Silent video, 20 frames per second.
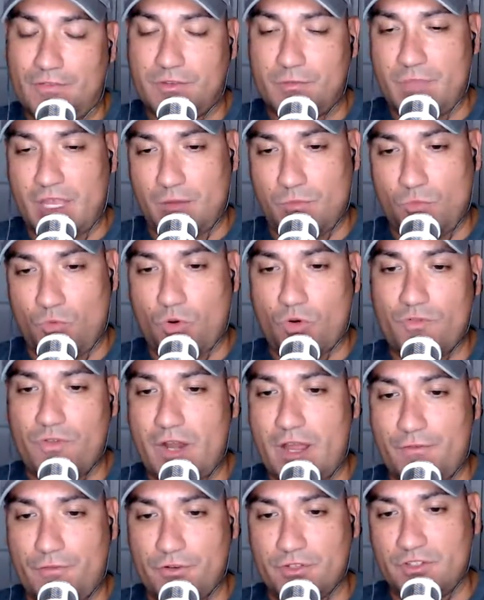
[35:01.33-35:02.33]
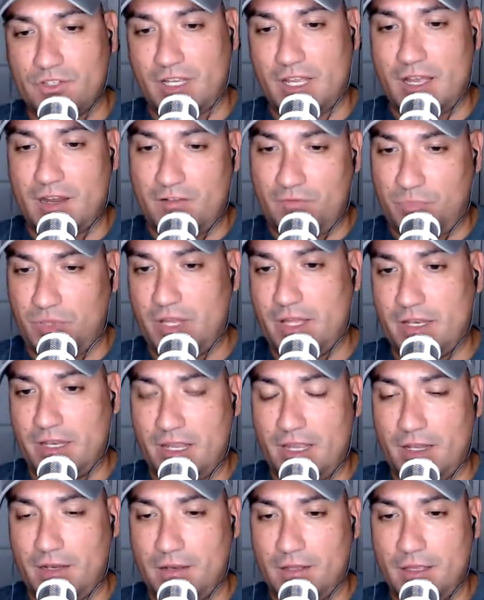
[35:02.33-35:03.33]
make more of an effort to kind of blend
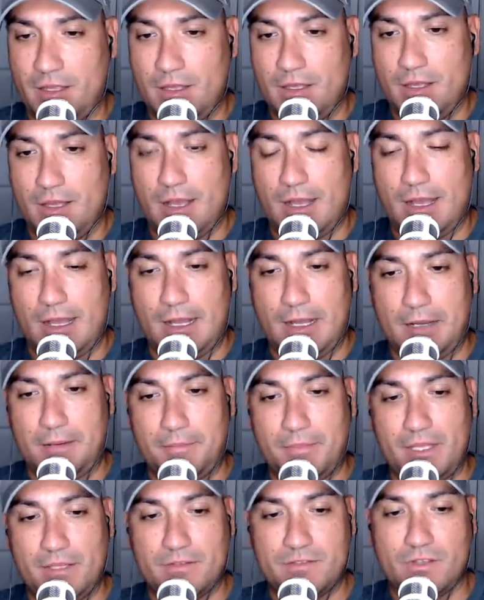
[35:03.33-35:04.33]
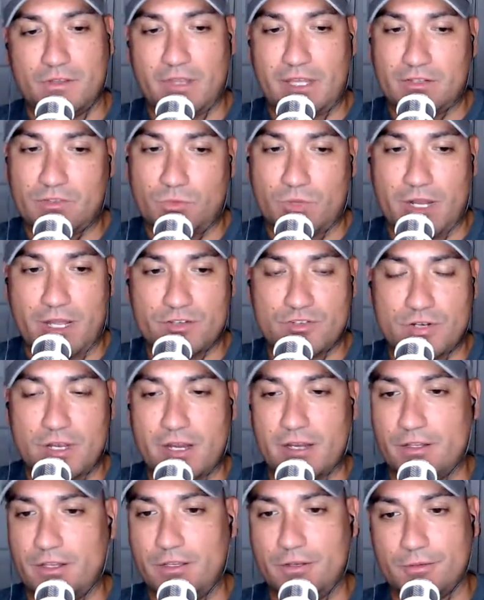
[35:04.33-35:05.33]
in. So that's what I try to
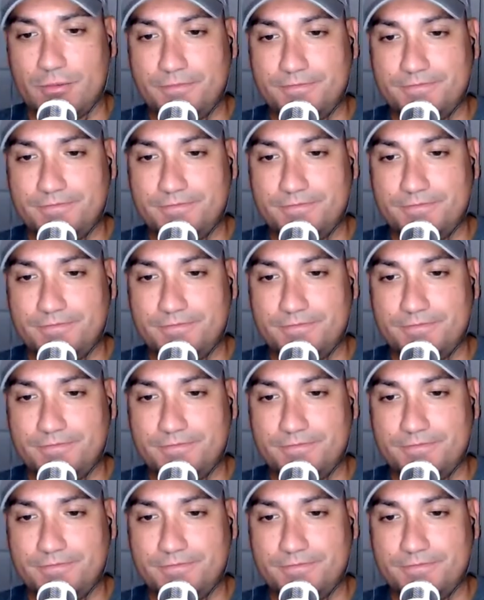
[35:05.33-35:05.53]
do,